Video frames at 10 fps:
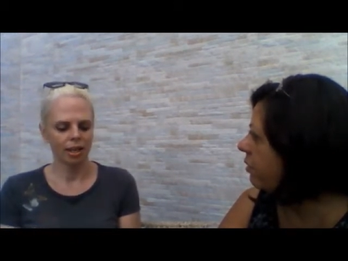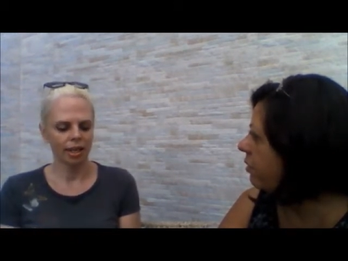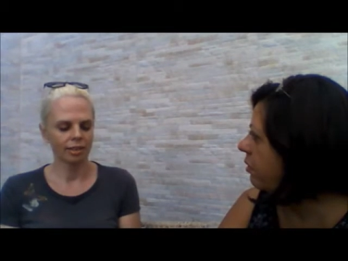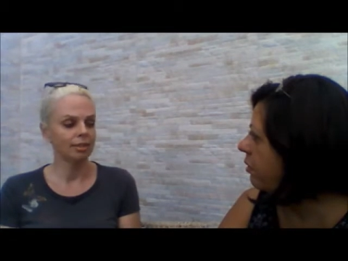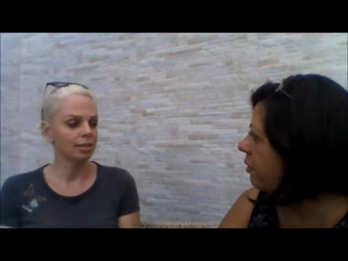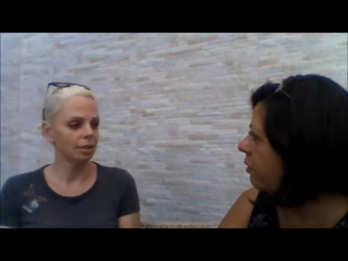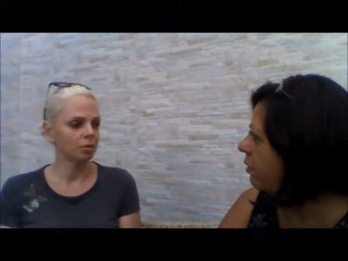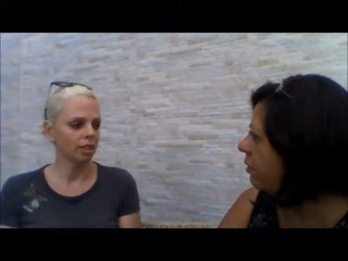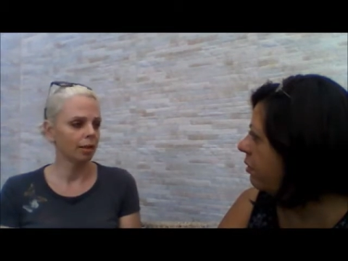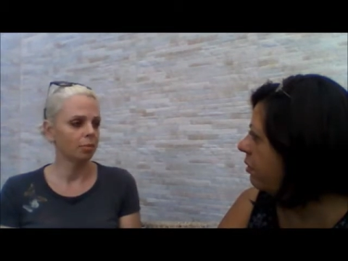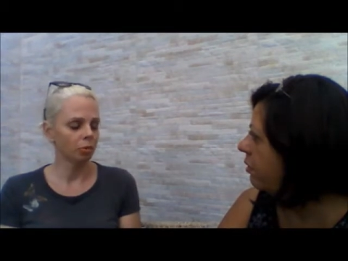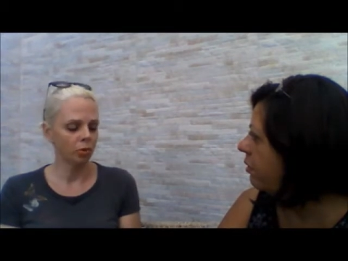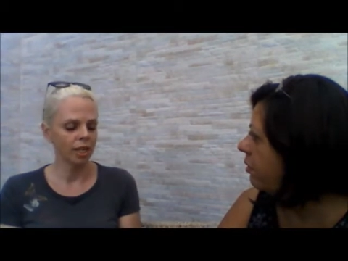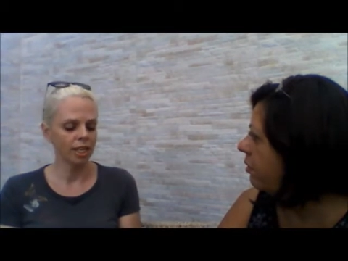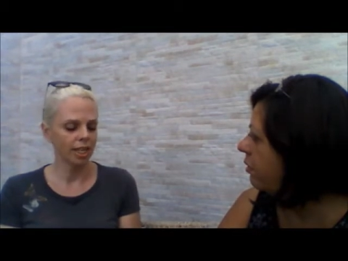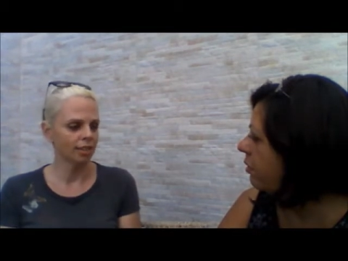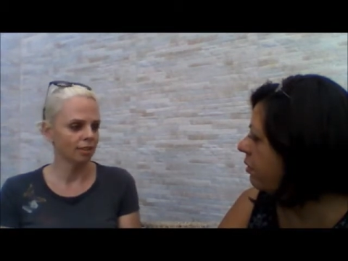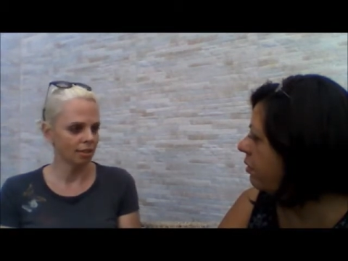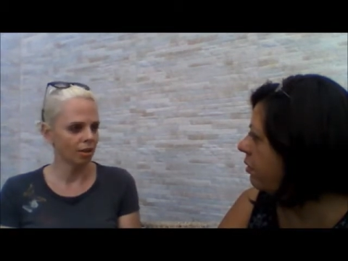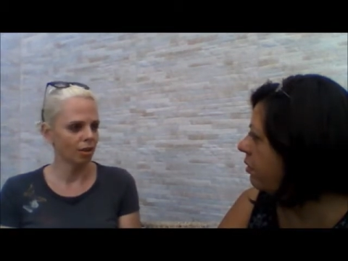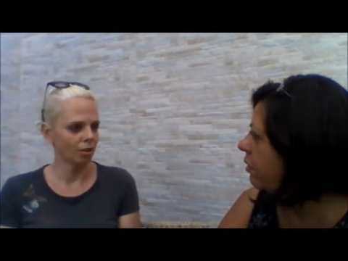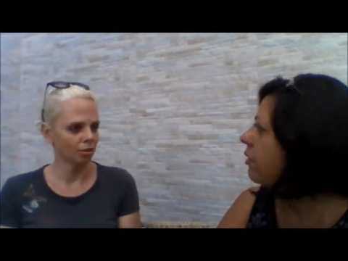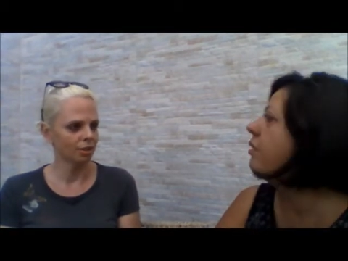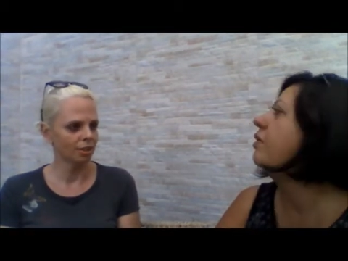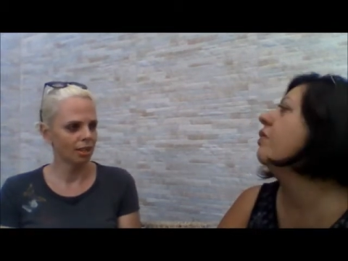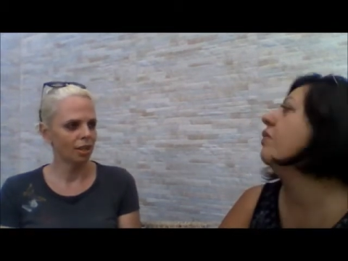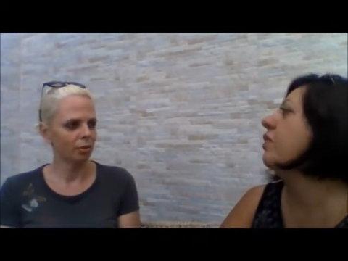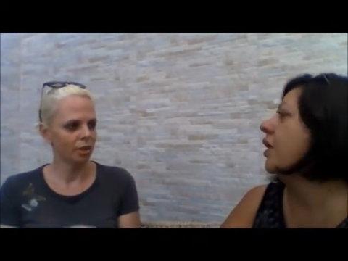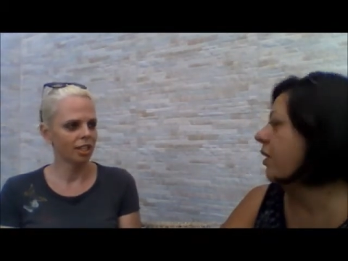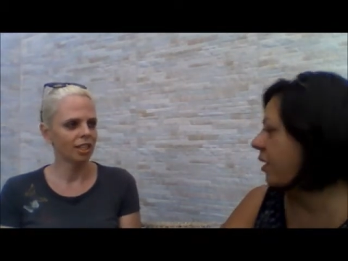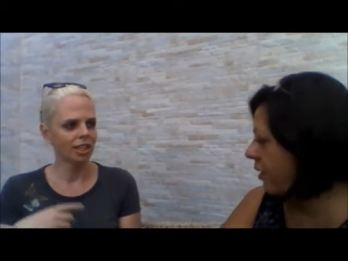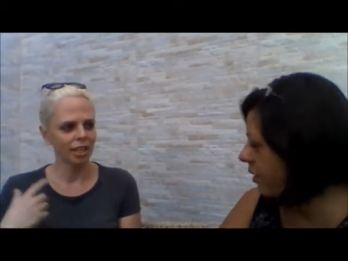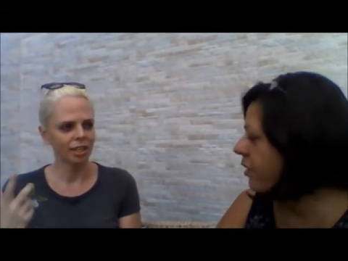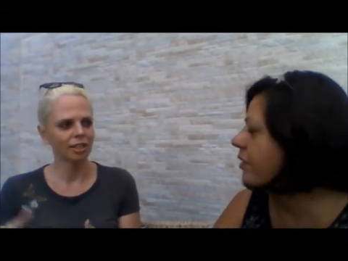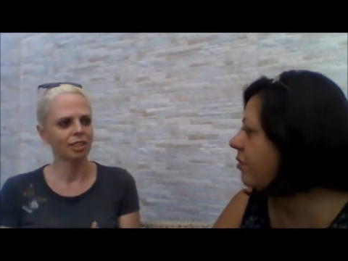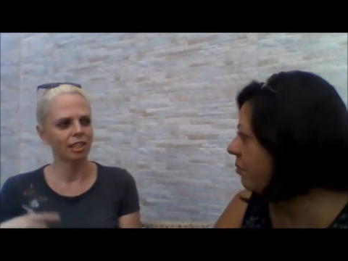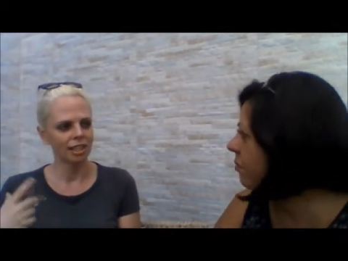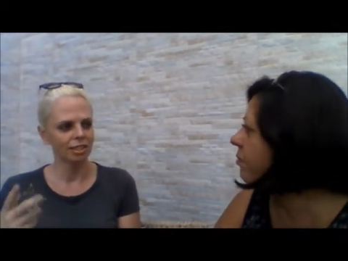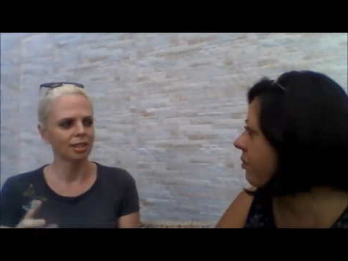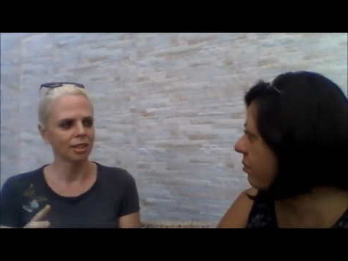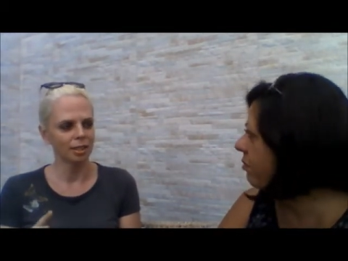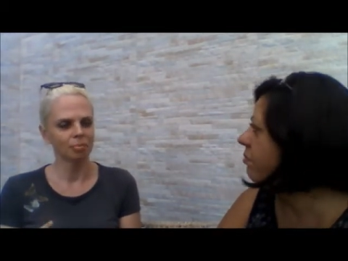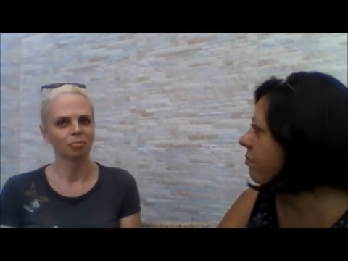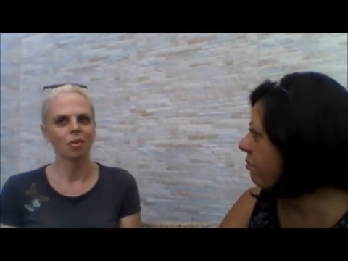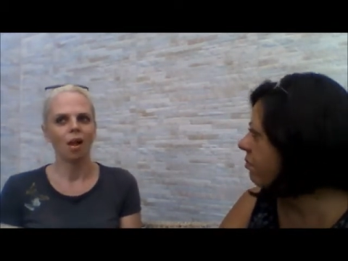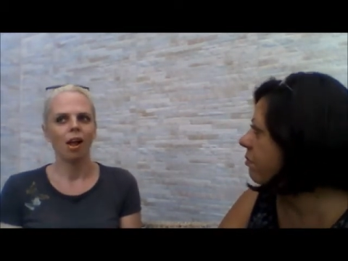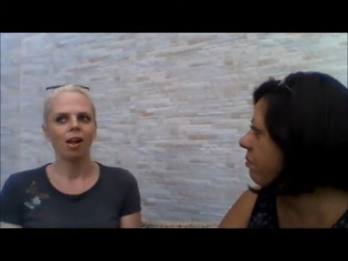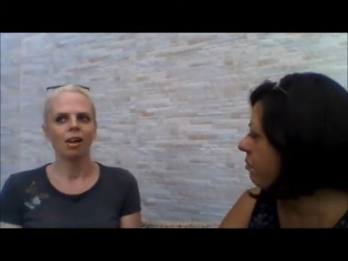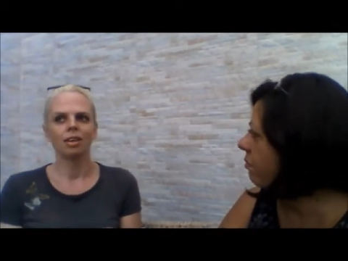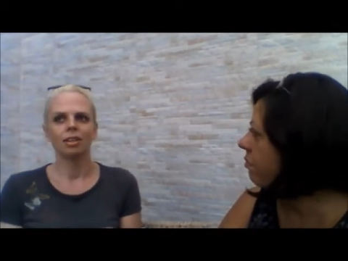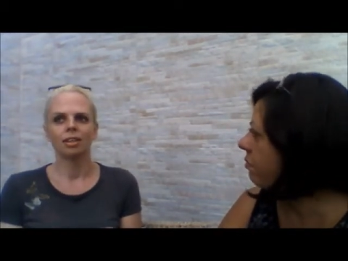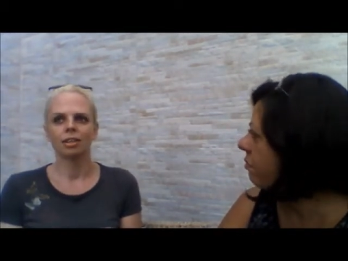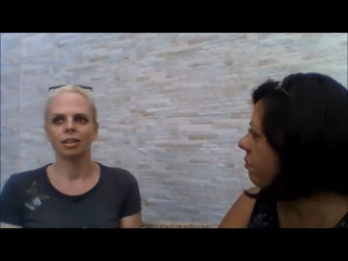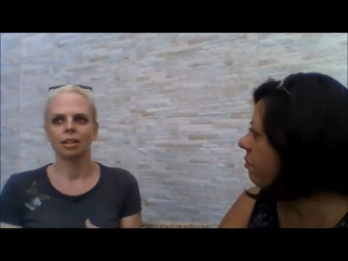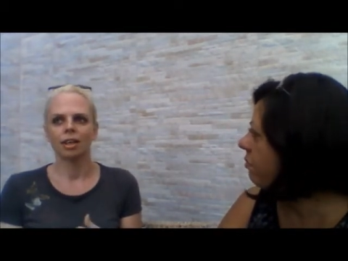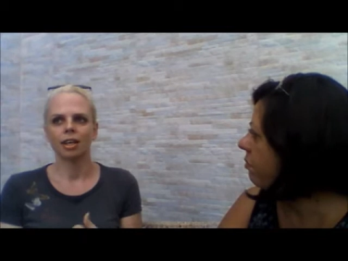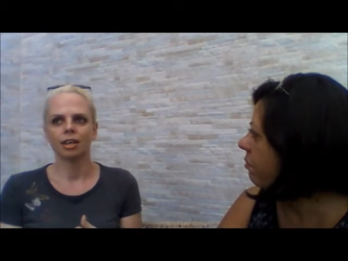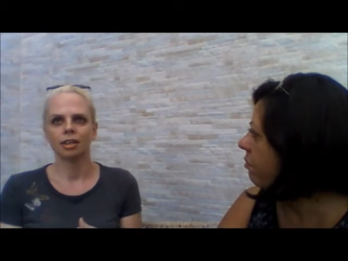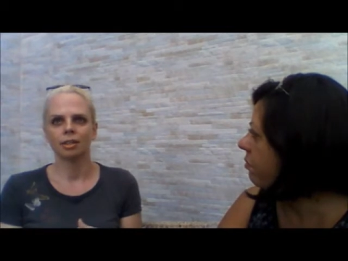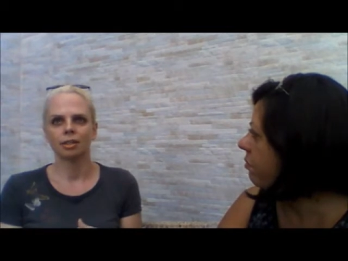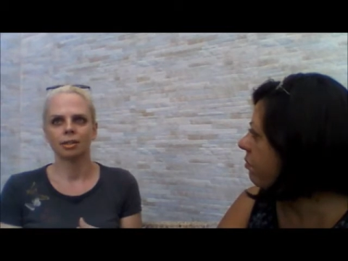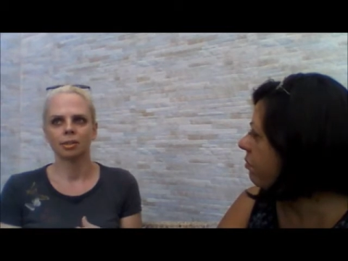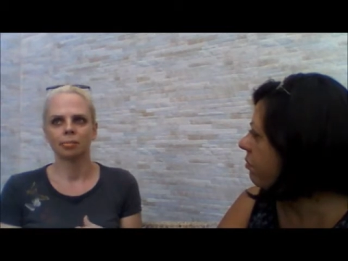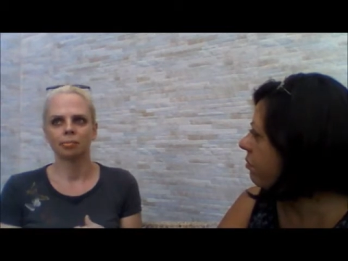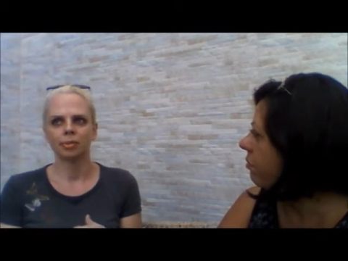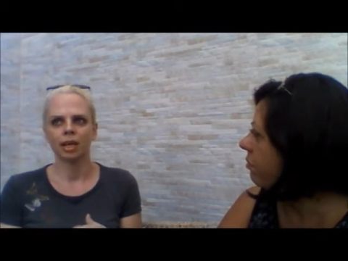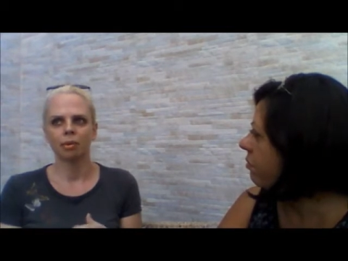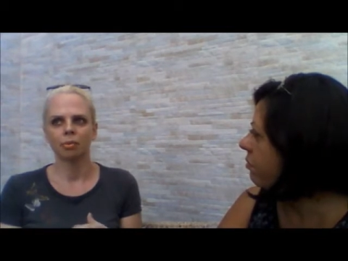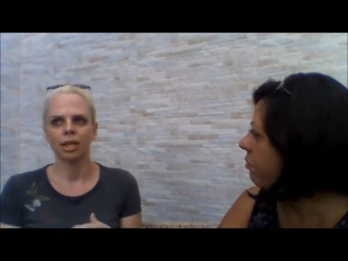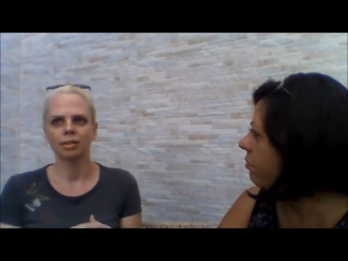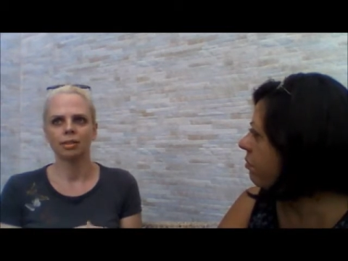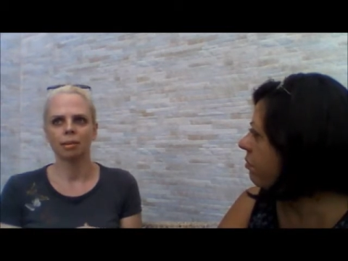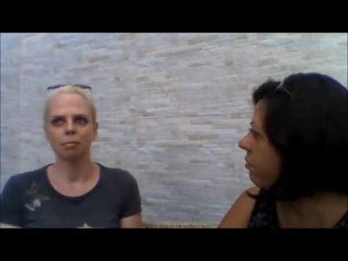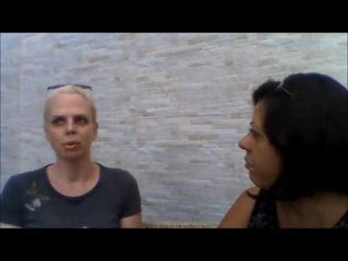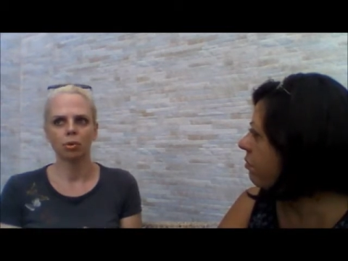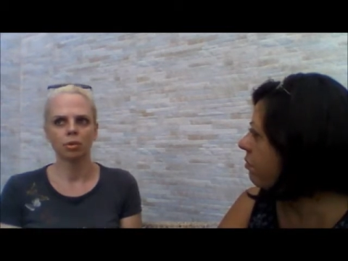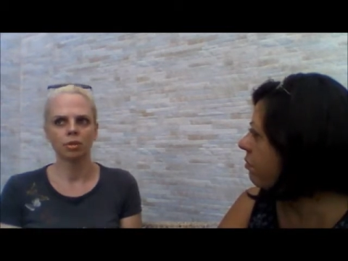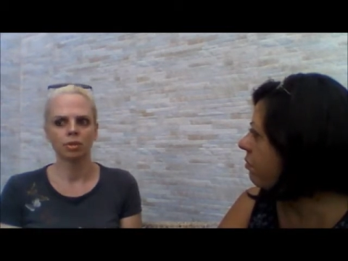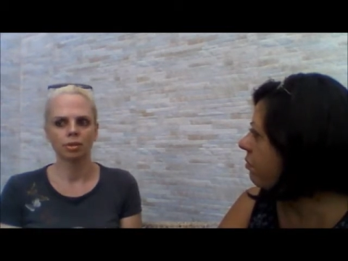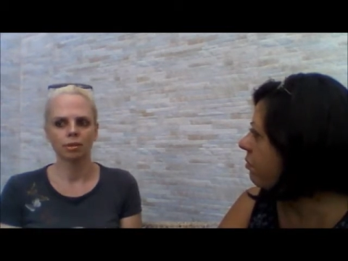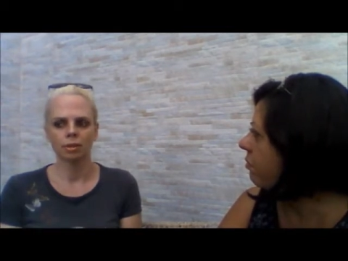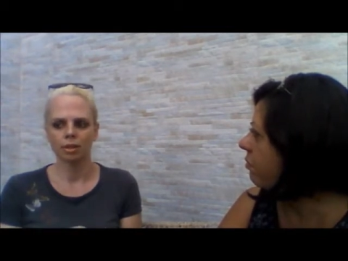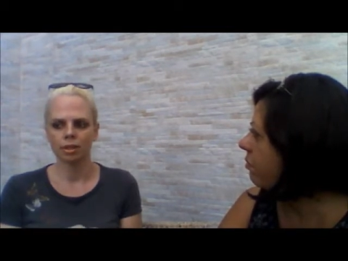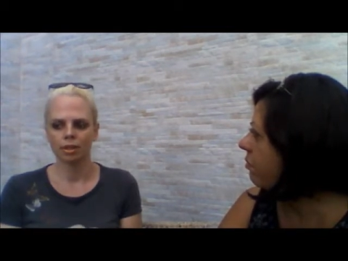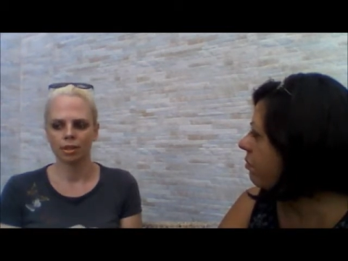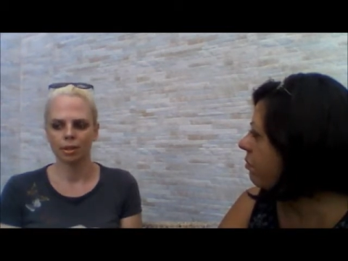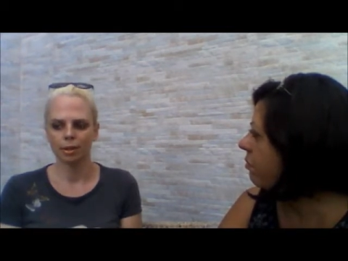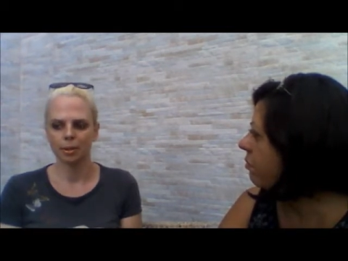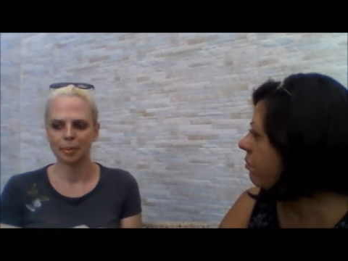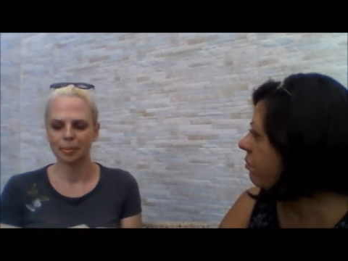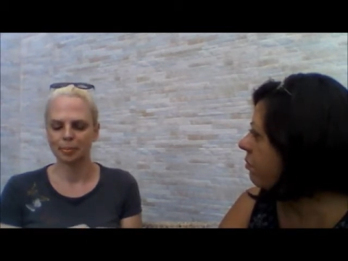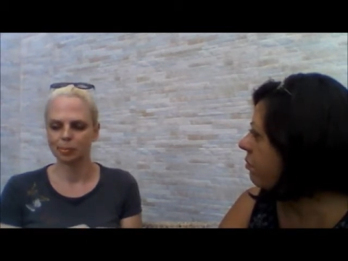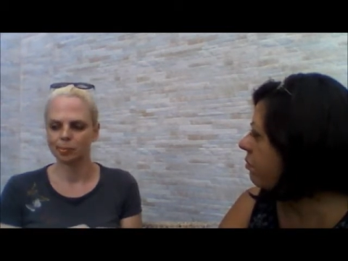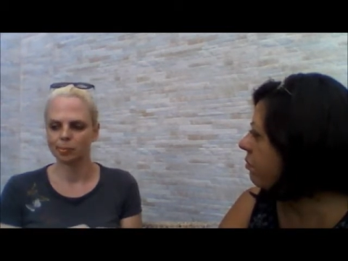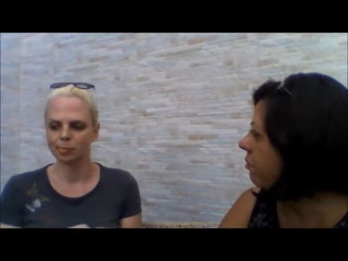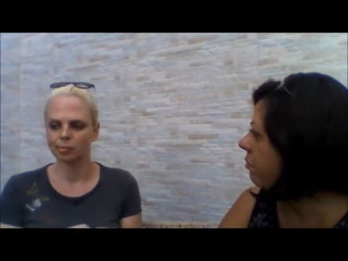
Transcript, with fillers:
Speaker 1: at the same time reading the songs, okay. reading and listening. Mm -hmm. uh, um, I read some books. Um,